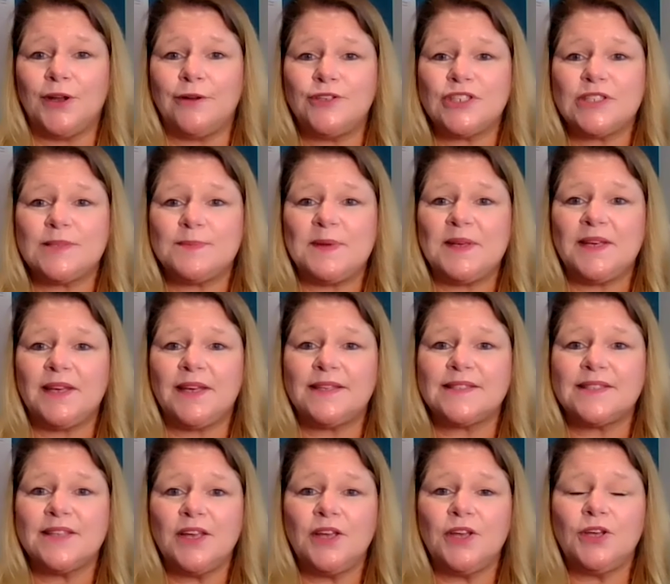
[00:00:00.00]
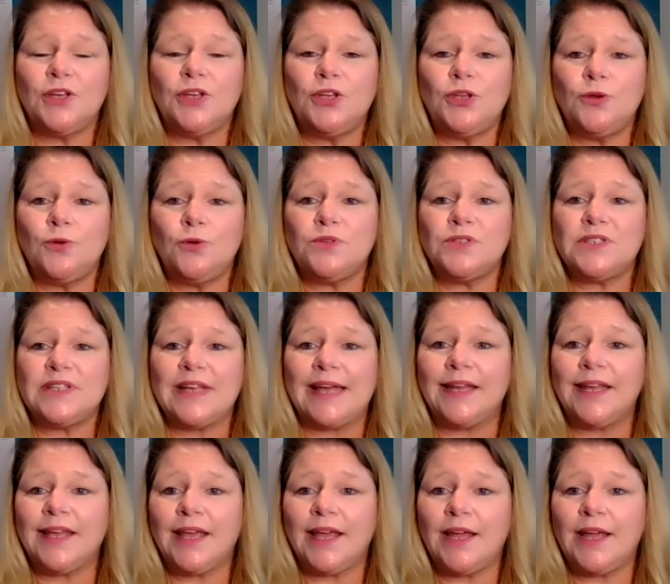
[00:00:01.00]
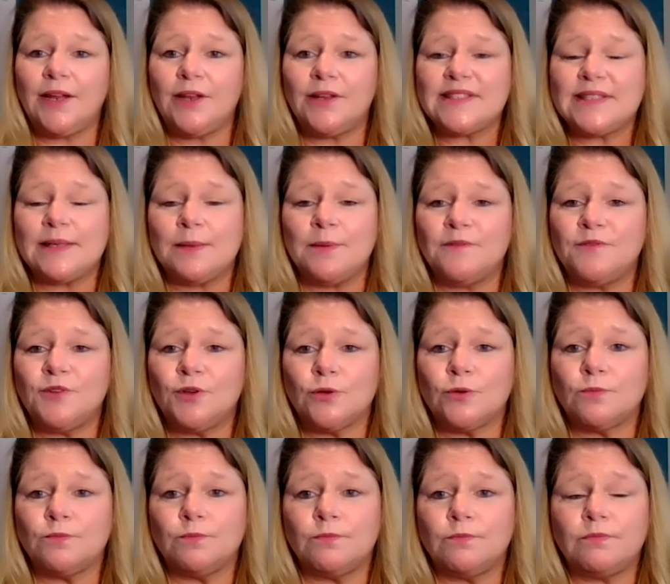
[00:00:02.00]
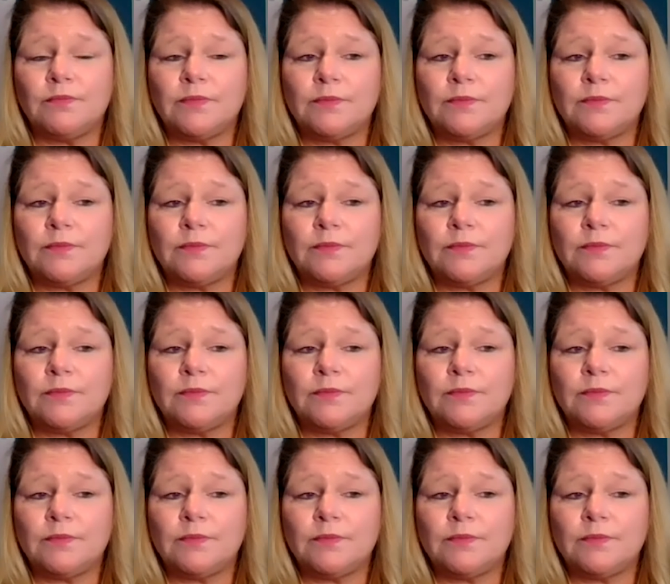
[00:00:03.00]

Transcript: Just because you dedicate some of your